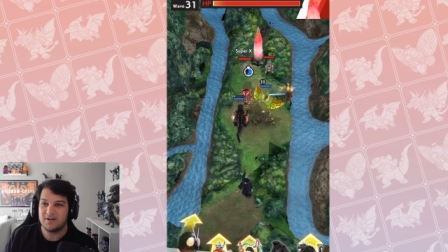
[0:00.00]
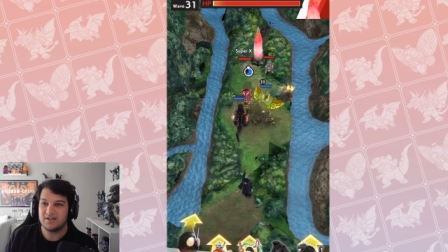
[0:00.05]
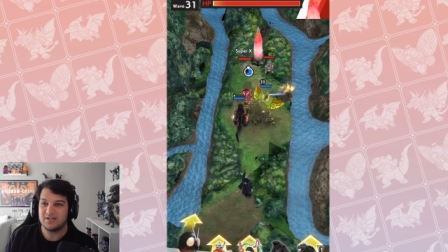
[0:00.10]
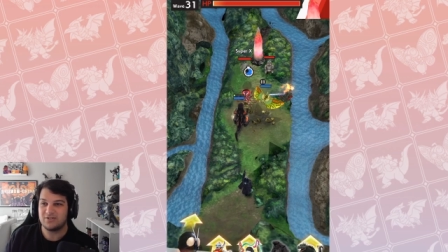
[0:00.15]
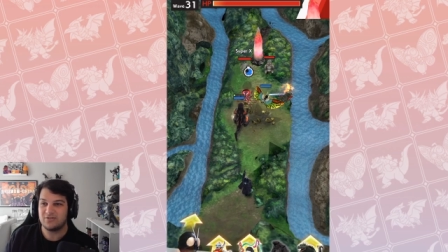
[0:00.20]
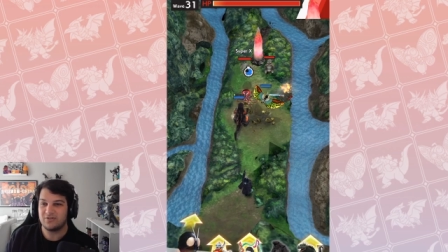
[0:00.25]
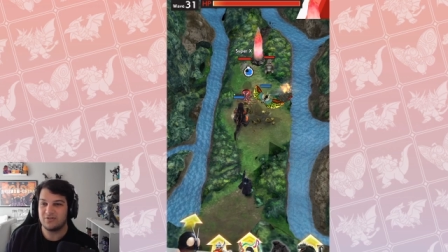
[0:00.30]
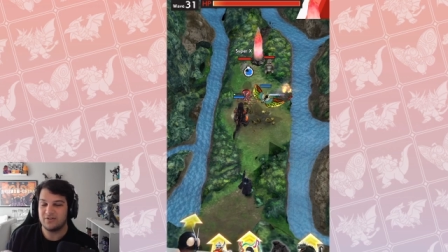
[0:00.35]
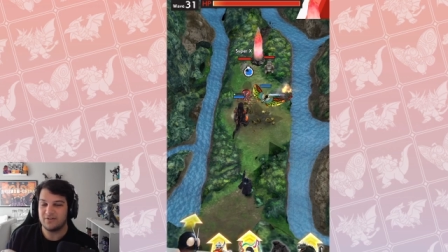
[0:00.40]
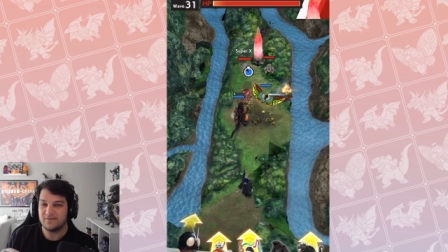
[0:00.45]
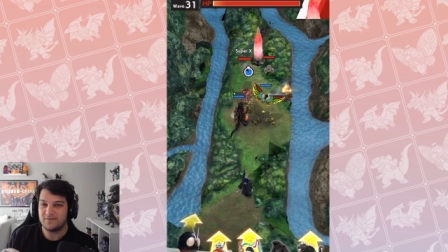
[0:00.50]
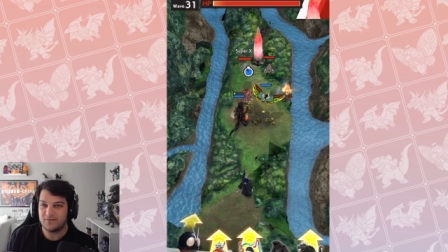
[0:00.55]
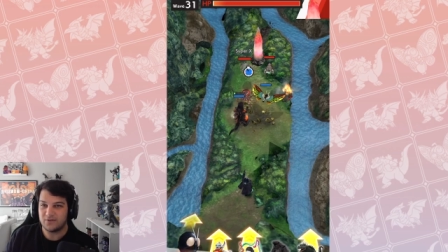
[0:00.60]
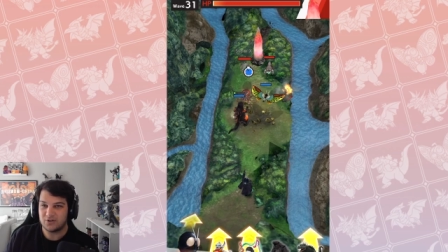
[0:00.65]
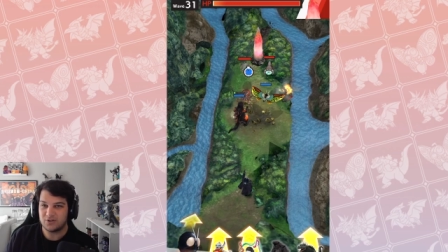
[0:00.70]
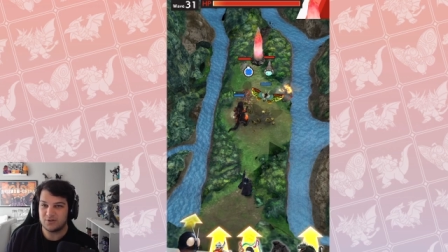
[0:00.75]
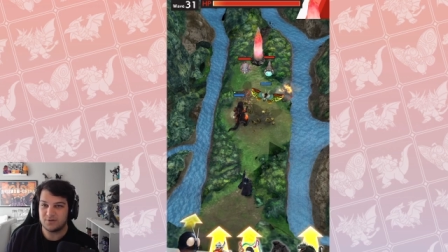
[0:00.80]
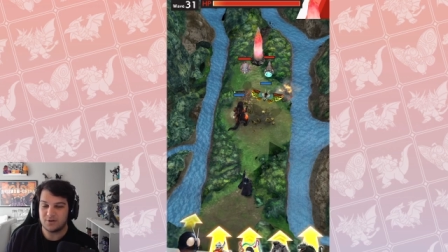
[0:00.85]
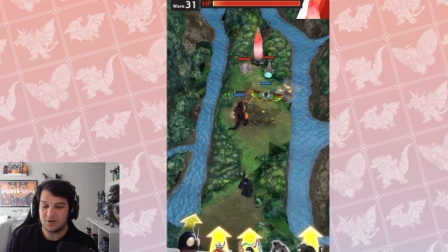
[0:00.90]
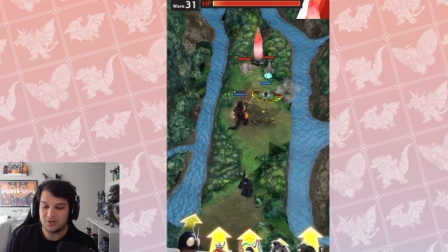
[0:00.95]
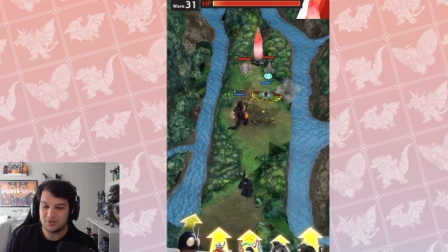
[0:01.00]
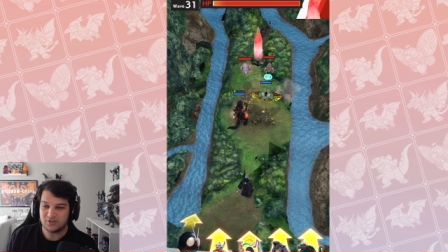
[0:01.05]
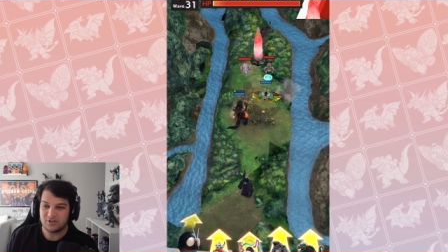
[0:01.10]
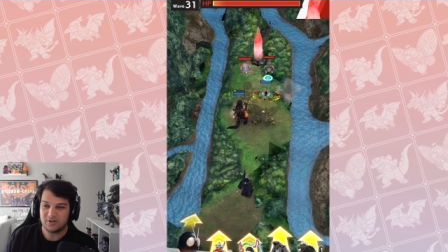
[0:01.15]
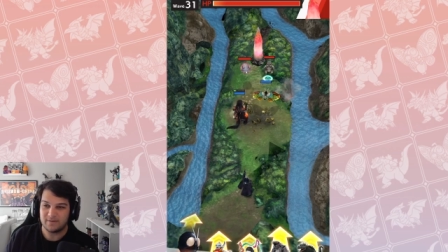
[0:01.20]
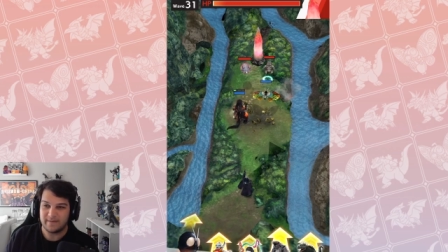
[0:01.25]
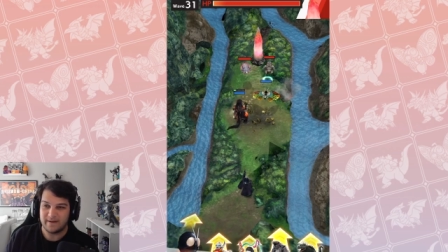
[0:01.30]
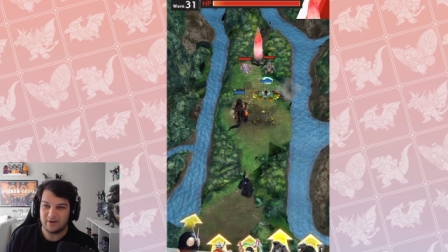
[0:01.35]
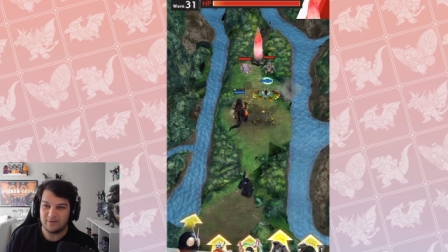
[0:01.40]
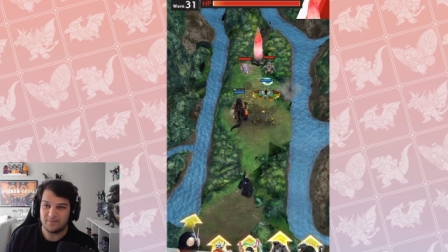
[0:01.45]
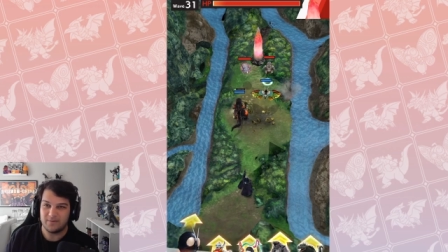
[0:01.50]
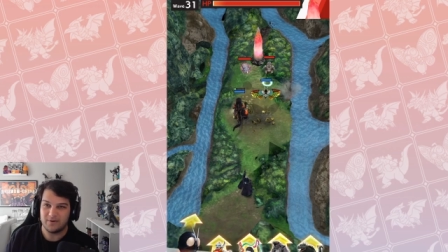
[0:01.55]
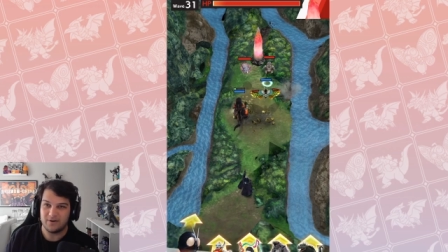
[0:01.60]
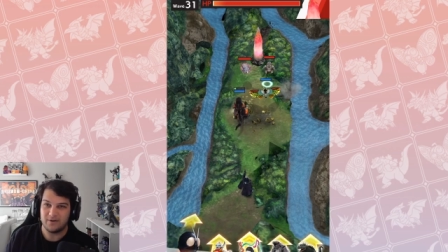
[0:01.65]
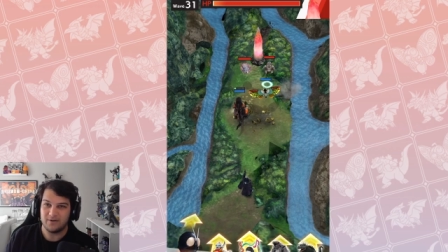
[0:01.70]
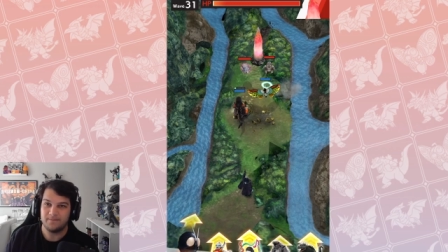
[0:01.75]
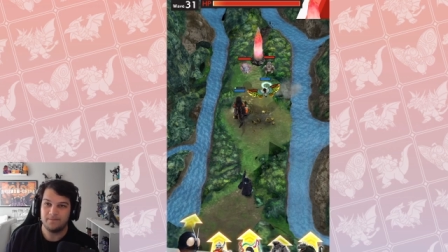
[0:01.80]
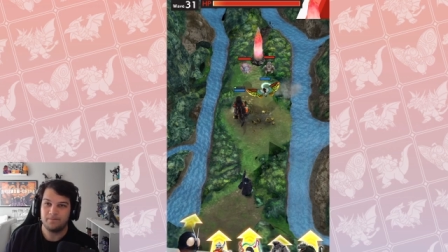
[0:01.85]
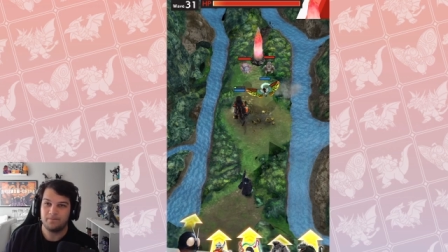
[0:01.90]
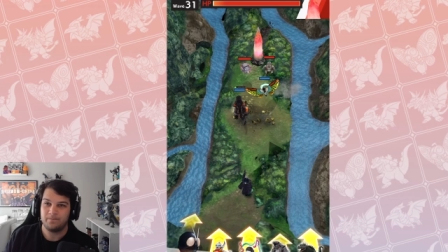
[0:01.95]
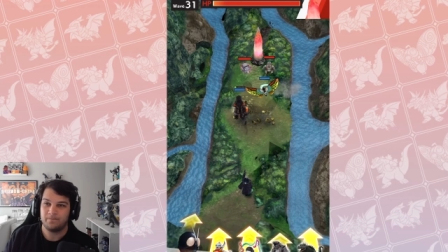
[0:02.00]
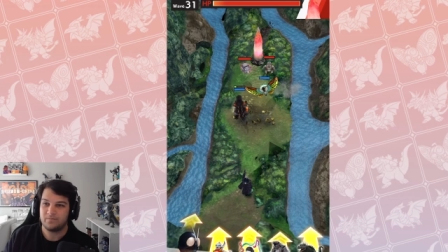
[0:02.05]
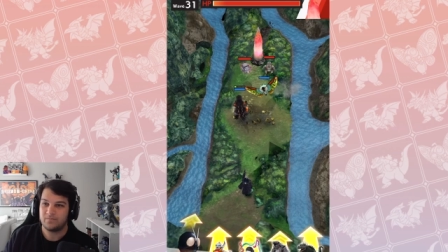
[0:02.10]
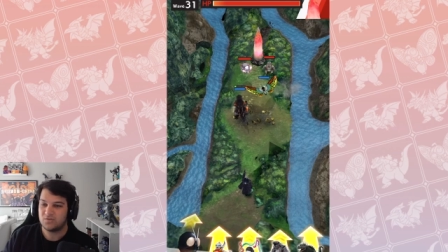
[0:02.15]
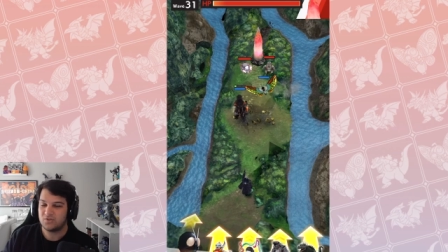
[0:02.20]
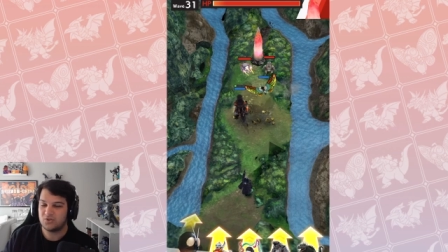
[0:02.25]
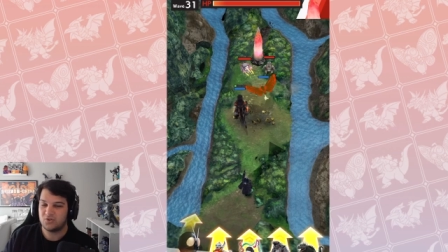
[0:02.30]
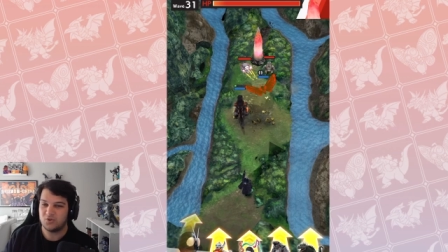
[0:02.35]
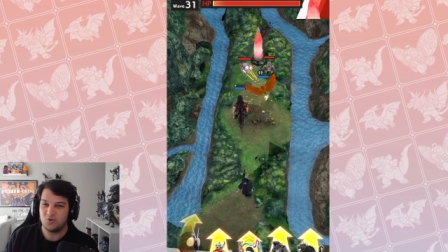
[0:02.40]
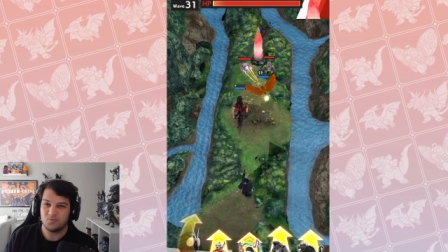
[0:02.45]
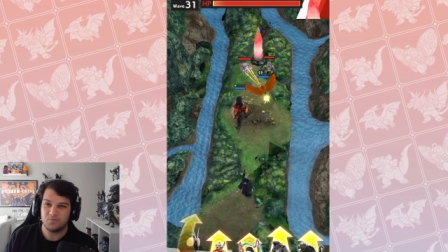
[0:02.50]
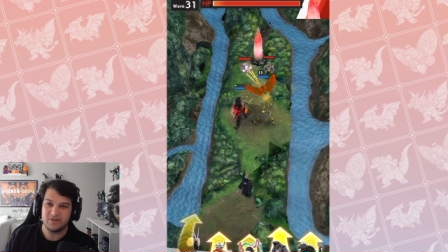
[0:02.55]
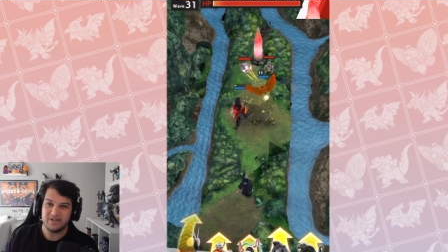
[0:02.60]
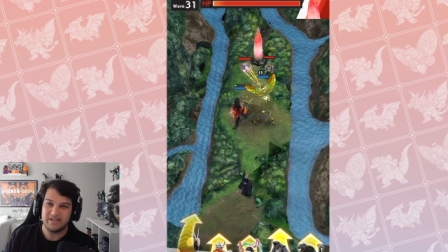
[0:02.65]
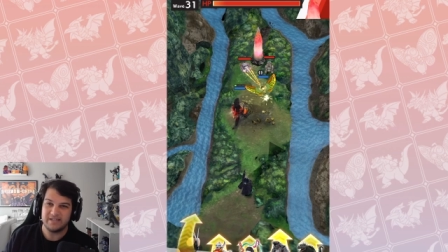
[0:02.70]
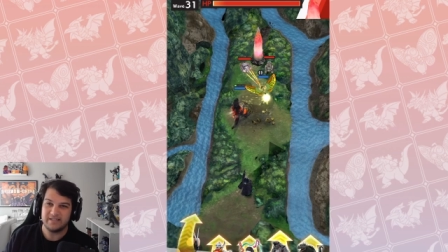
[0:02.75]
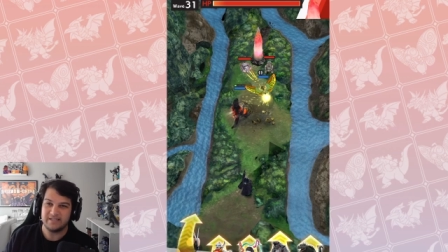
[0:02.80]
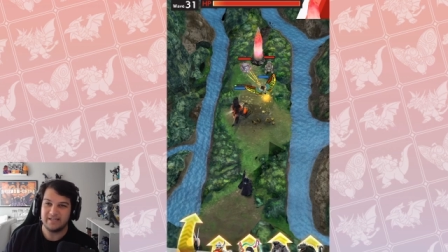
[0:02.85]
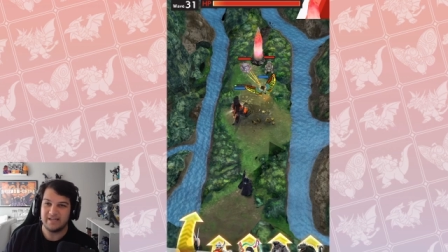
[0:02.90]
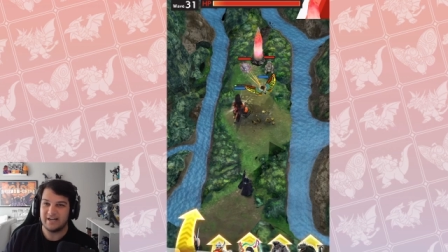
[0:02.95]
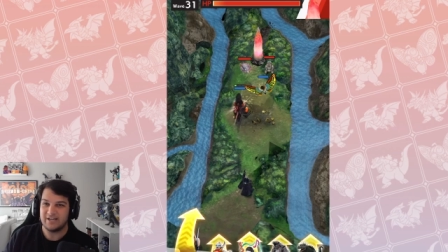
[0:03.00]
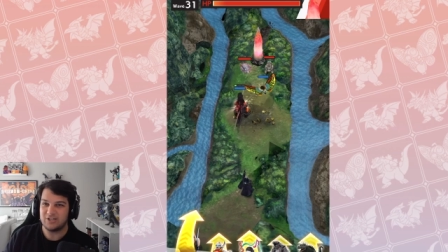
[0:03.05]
because during the first All Star Battle part, super easy.